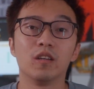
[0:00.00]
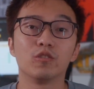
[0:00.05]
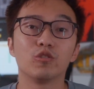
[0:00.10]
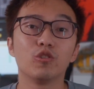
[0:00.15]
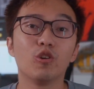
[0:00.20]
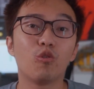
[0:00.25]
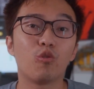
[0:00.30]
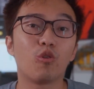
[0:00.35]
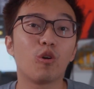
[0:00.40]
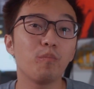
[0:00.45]

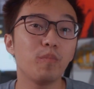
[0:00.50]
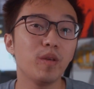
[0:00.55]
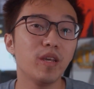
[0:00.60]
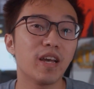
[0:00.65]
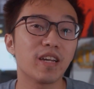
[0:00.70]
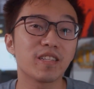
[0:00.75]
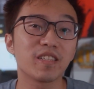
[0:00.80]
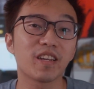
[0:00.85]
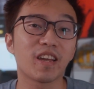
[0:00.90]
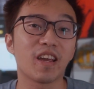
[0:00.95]
So
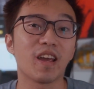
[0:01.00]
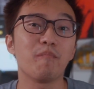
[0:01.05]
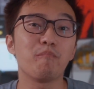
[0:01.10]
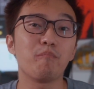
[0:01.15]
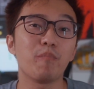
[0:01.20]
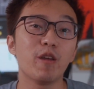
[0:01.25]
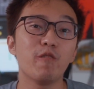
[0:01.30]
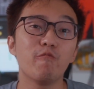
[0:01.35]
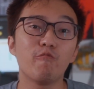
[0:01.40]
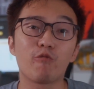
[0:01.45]
Huobi has a
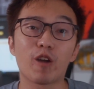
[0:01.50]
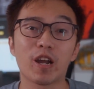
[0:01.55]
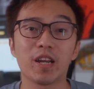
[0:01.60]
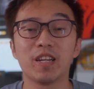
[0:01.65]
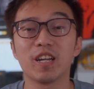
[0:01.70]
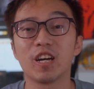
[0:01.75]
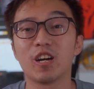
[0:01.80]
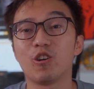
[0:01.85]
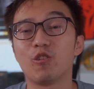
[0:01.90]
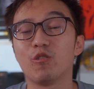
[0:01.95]
campaign
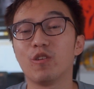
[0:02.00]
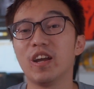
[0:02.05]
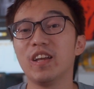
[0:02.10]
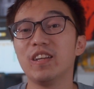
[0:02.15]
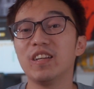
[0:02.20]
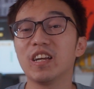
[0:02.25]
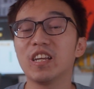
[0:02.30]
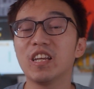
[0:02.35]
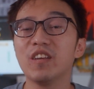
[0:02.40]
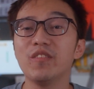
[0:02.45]
right now
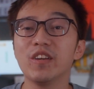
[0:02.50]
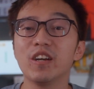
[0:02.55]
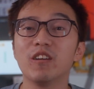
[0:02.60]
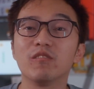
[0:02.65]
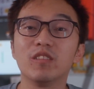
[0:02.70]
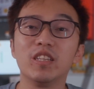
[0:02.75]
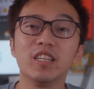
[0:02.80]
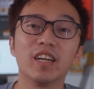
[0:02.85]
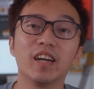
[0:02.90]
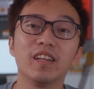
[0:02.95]
and they're giving
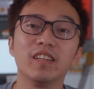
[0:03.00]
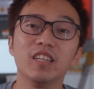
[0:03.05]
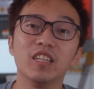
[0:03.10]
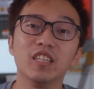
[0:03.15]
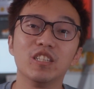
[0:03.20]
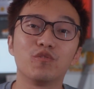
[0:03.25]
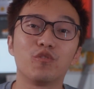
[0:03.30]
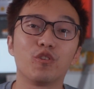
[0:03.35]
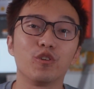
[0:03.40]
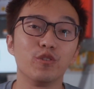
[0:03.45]
out
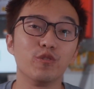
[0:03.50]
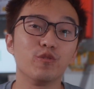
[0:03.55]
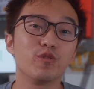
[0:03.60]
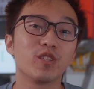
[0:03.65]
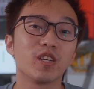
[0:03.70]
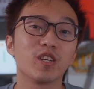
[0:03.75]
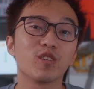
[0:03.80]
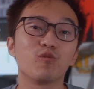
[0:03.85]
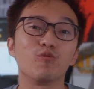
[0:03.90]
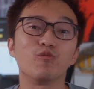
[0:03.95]
DIDs for
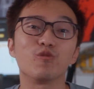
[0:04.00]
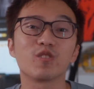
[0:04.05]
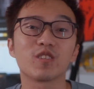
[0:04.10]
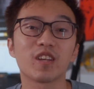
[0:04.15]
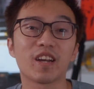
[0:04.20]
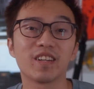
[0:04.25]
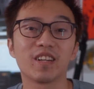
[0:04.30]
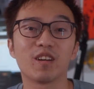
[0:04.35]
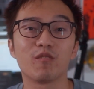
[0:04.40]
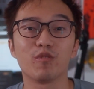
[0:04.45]
users who
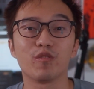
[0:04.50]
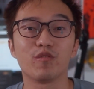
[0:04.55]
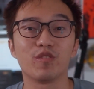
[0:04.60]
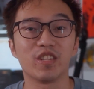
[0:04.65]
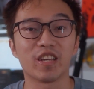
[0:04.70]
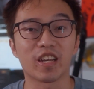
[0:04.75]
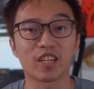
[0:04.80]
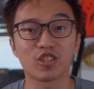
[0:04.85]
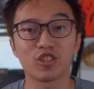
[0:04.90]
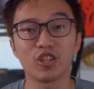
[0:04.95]
sign up with
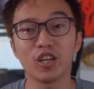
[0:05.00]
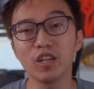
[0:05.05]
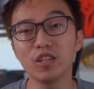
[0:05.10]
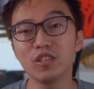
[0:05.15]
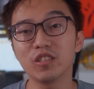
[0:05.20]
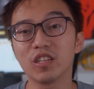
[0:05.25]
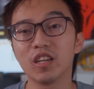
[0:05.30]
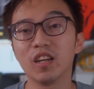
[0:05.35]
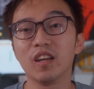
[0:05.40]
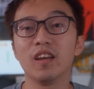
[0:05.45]
the
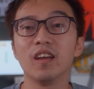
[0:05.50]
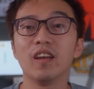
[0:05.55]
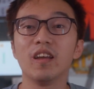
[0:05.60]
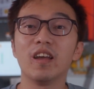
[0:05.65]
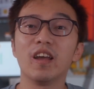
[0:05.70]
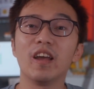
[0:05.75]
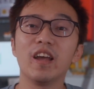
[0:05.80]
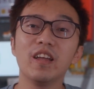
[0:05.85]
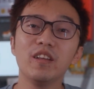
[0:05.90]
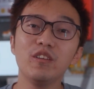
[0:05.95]
exchange,
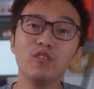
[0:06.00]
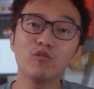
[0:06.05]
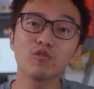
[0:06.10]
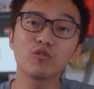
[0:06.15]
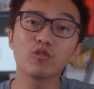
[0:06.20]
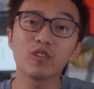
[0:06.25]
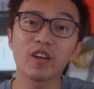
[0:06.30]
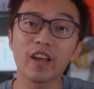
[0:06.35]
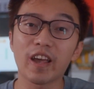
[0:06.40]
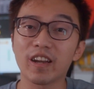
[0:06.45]
and you
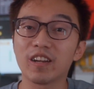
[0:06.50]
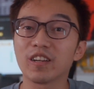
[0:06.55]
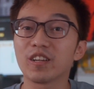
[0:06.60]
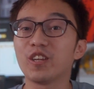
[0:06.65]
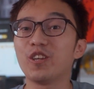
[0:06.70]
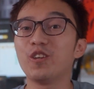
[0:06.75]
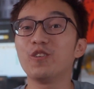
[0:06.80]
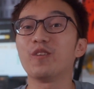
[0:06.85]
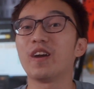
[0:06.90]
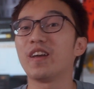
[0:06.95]
also get a
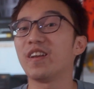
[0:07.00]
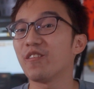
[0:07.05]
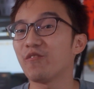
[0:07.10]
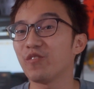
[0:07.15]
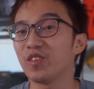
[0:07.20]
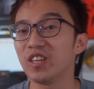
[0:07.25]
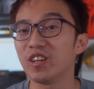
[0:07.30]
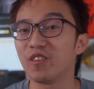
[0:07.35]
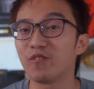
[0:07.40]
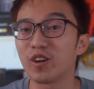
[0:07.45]
cute
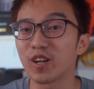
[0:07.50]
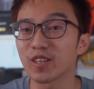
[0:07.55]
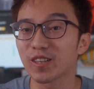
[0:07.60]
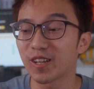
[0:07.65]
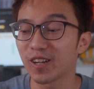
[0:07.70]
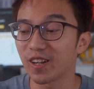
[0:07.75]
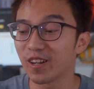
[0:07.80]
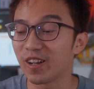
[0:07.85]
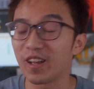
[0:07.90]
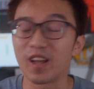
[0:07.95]
NFT
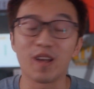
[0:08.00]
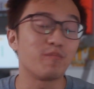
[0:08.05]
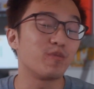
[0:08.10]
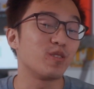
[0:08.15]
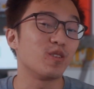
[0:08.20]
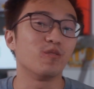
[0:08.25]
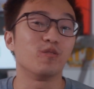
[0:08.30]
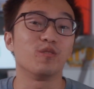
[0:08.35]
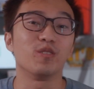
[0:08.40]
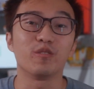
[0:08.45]
avatar
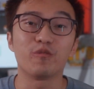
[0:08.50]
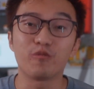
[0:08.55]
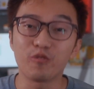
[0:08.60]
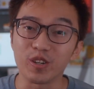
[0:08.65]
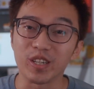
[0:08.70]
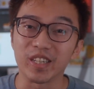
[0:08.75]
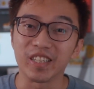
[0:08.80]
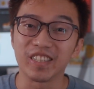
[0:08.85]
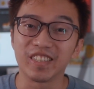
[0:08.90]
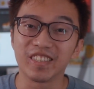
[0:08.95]
absolutely
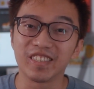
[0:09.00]
free.